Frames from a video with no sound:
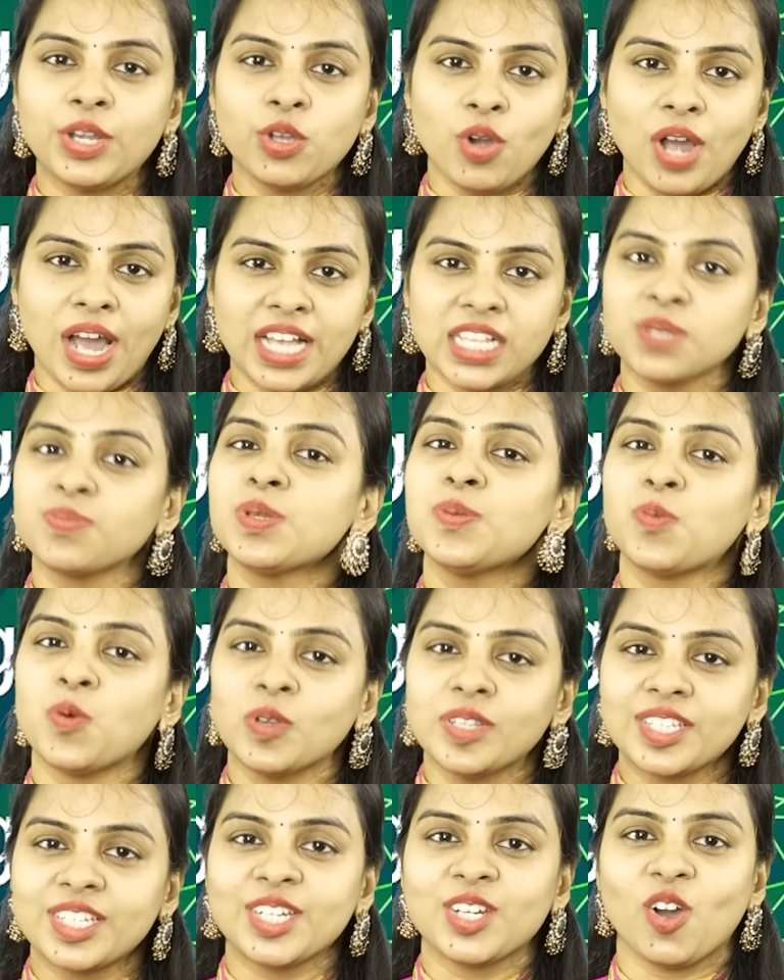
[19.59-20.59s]
video has been
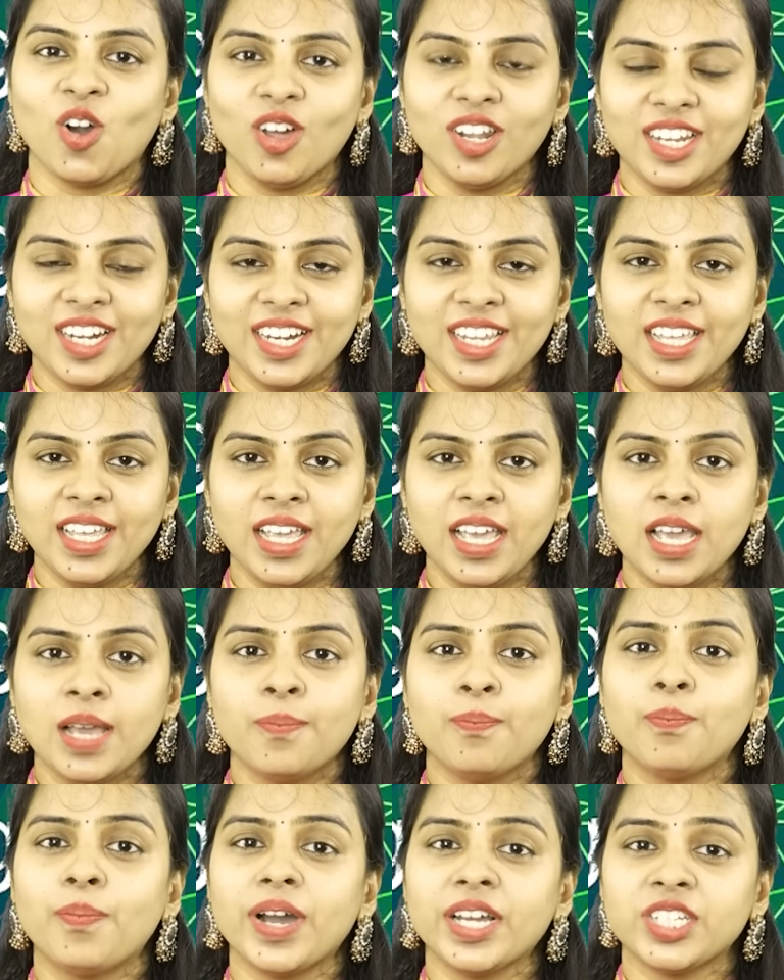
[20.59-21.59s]
posted already,
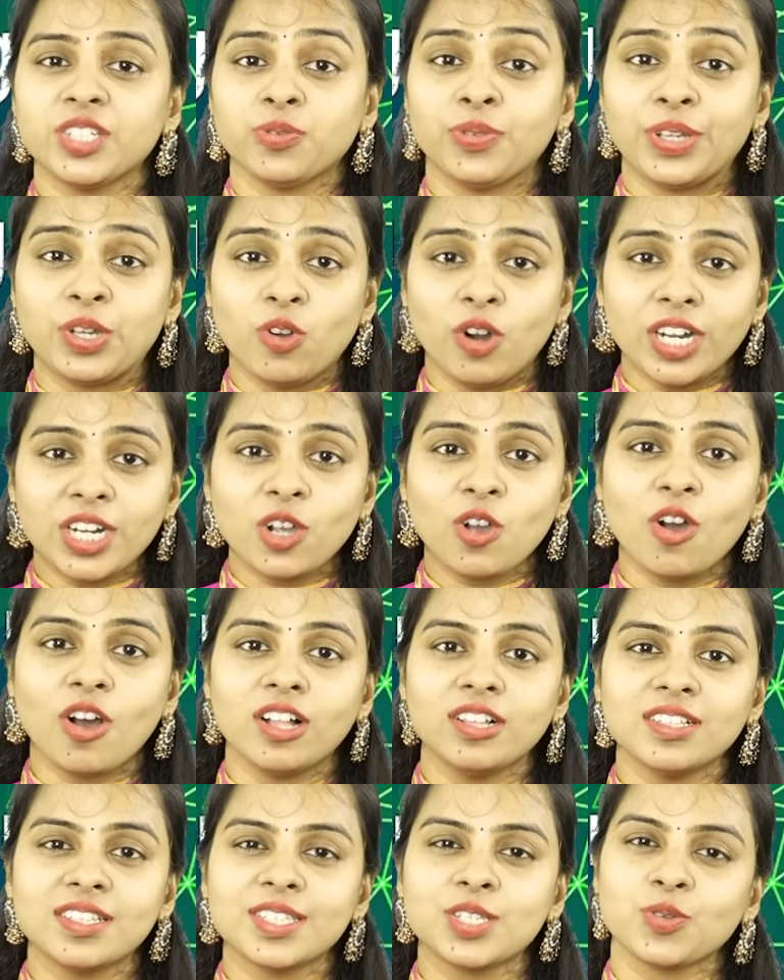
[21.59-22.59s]
but we got
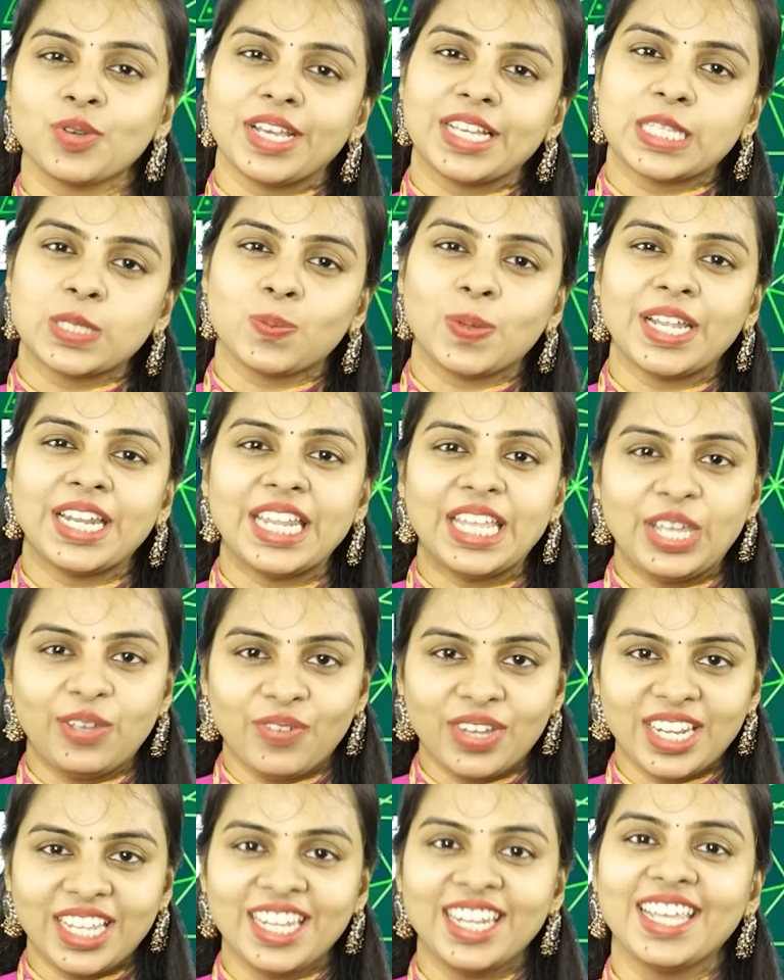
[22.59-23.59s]
calls to explain
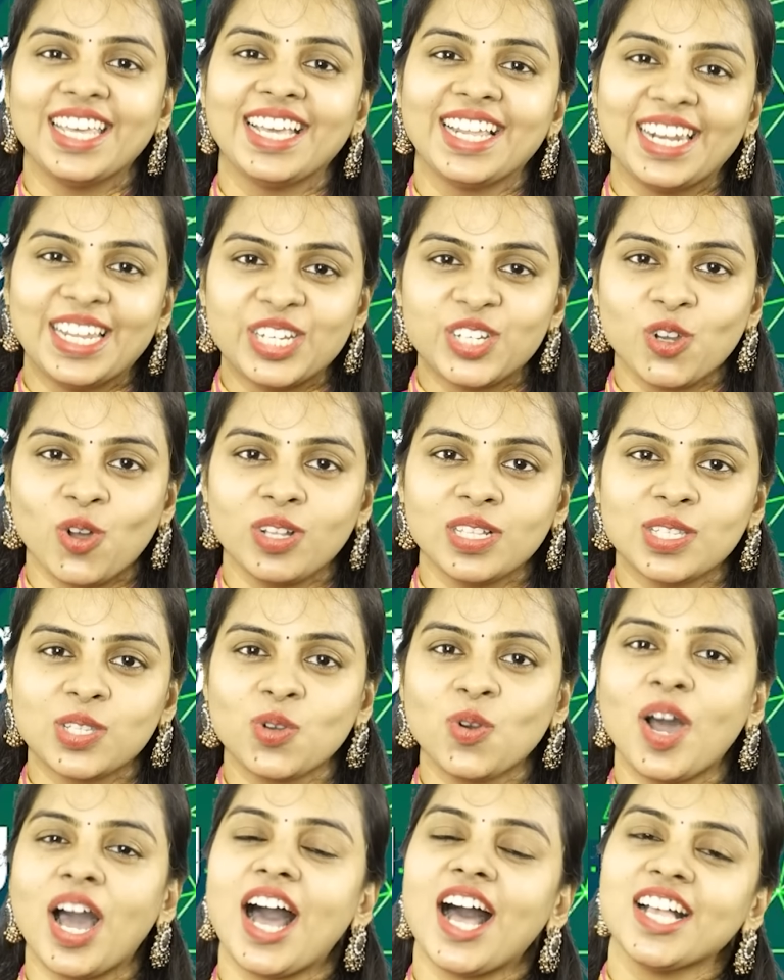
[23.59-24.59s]
even in English
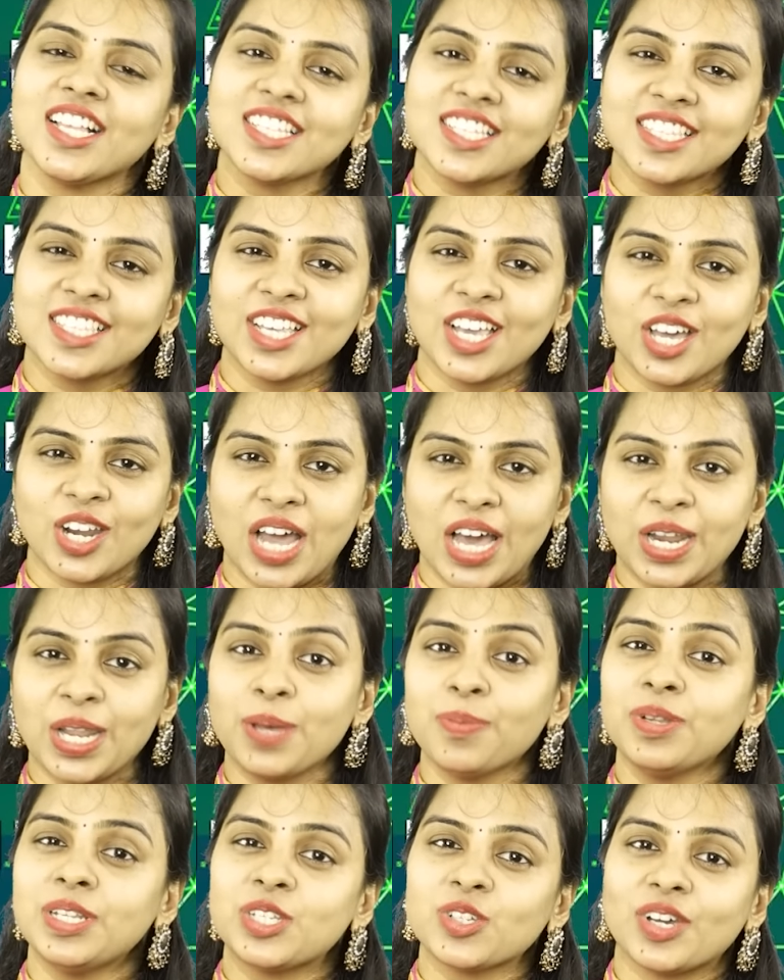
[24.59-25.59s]
also as they are
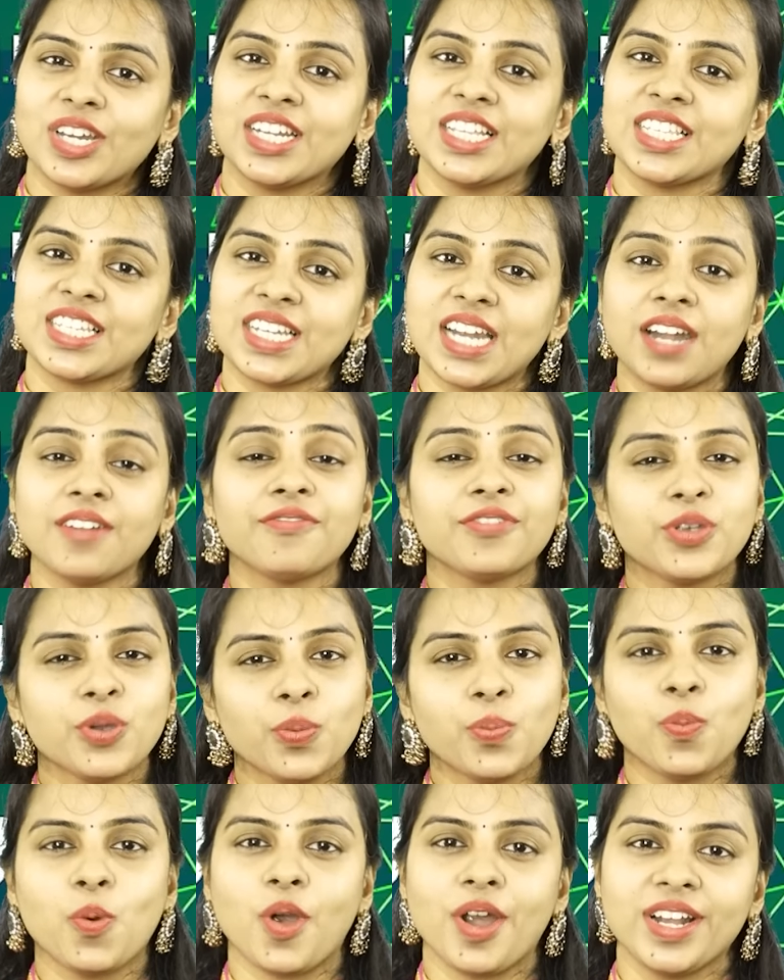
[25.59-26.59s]
unable to understand
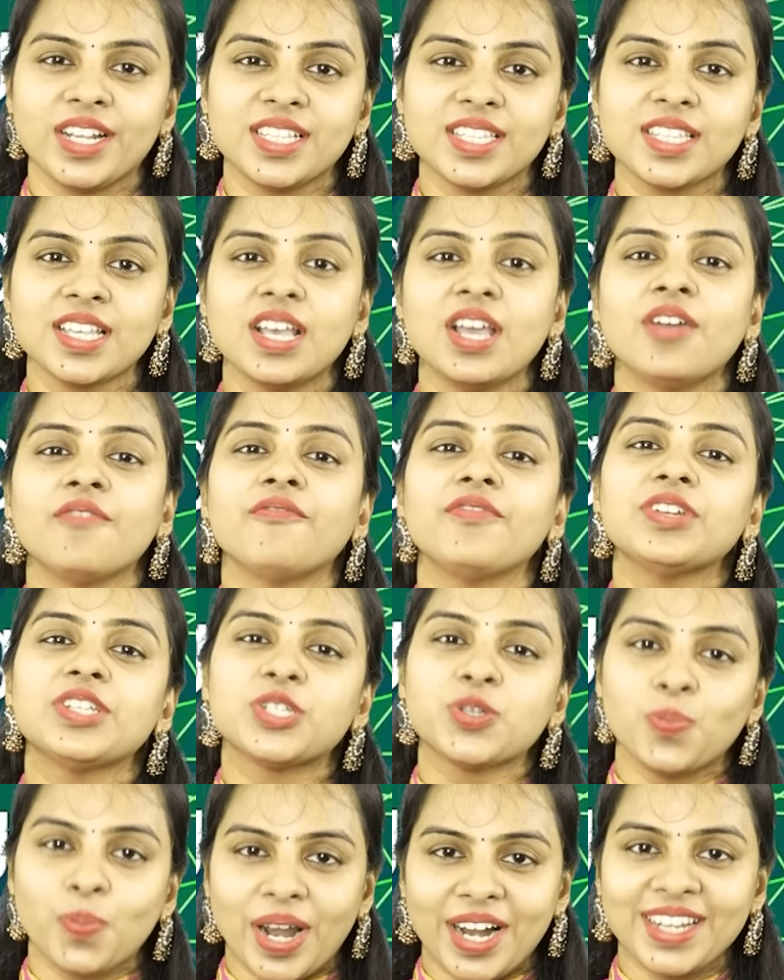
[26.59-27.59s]
few points
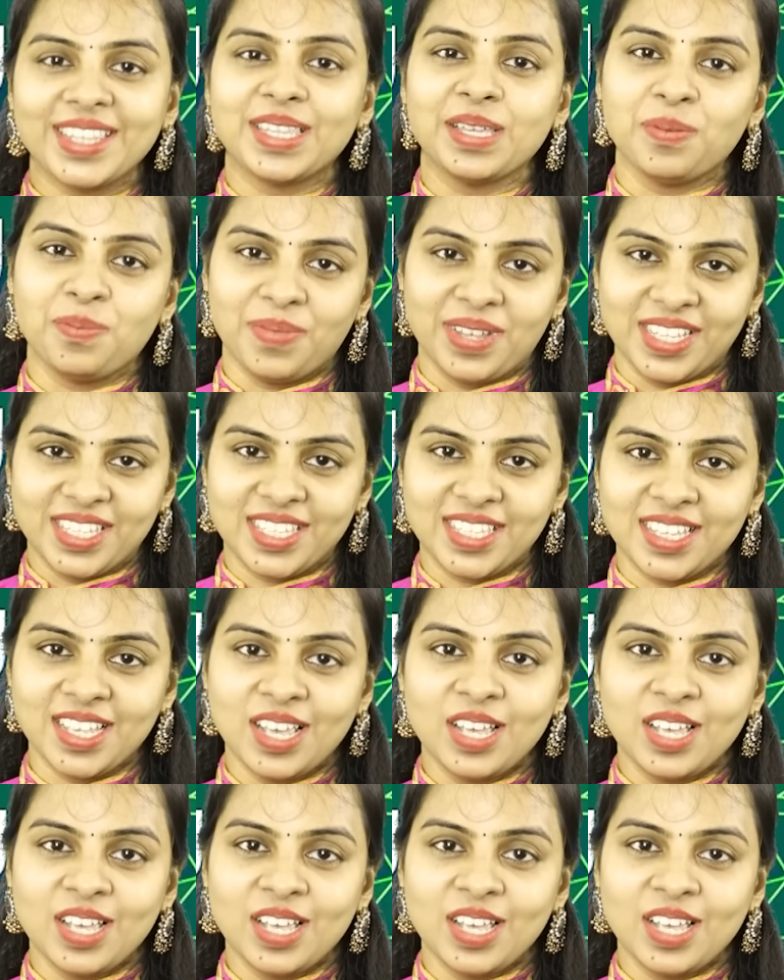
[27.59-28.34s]
which might they miss.